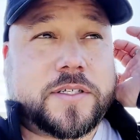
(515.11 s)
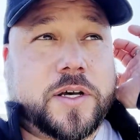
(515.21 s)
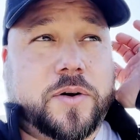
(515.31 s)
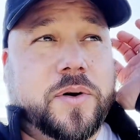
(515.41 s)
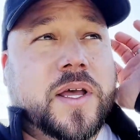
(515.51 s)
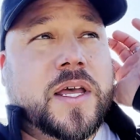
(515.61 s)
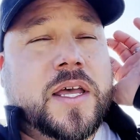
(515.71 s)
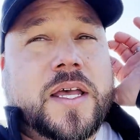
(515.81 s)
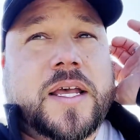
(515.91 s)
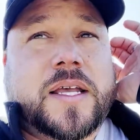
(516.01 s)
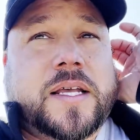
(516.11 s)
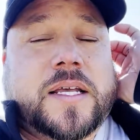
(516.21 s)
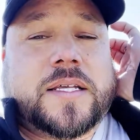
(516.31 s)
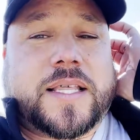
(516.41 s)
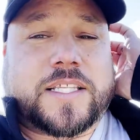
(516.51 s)
So
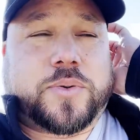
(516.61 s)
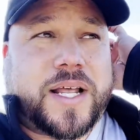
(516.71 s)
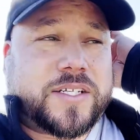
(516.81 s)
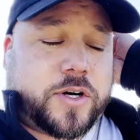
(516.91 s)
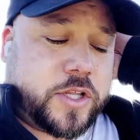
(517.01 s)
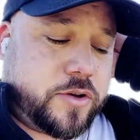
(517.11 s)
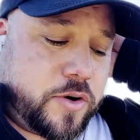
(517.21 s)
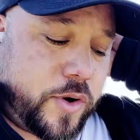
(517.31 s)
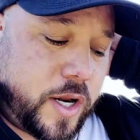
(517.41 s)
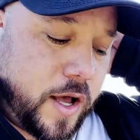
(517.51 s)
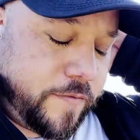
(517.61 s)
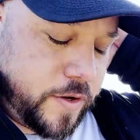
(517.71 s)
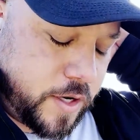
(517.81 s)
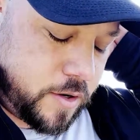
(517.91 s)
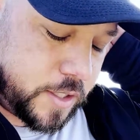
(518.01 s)
that's what I started doing right off,
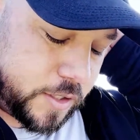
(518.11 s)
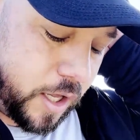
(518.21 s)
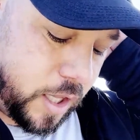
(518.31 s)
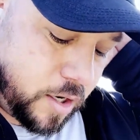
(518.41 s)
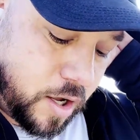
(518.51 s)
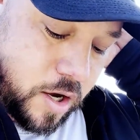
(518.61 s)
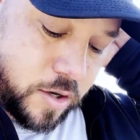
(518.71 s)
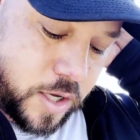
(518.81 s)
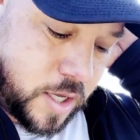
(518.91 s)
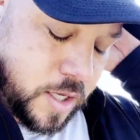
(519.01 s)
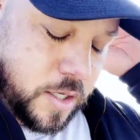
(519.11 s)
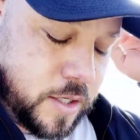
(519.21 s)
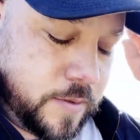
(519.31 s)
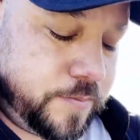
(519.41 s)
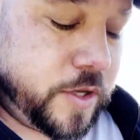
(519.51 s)
you know, because all along,
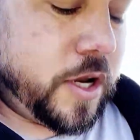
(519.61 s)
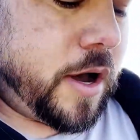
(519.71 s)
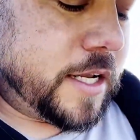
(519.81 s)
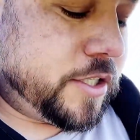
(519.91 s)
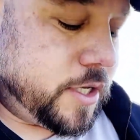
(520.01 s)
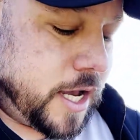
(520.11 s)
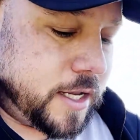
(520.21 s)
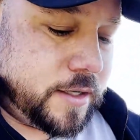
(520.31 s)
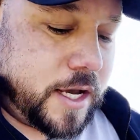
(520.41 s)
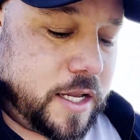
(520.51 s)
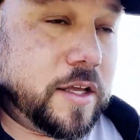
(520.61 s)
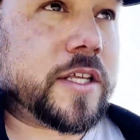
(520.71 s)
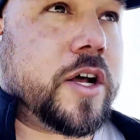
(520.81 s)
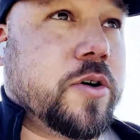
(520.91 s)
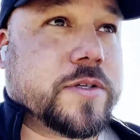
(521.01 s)
you know, I looked
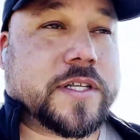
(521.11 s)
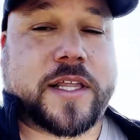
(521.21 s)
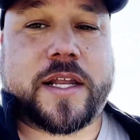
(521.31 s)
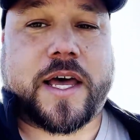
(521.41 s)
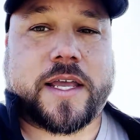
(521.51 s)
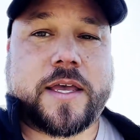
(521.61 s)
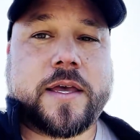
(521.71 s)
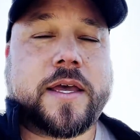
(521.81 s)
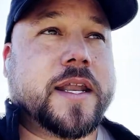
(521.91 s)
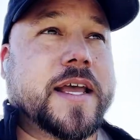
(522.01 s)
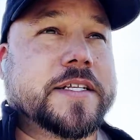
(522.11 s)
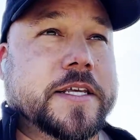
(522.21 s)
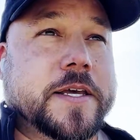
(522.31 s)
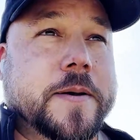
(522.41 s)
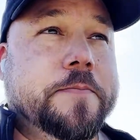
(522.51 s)
at wholesaling like an
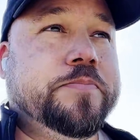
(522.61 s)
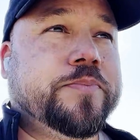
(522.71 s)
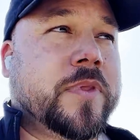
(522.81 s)
ATM,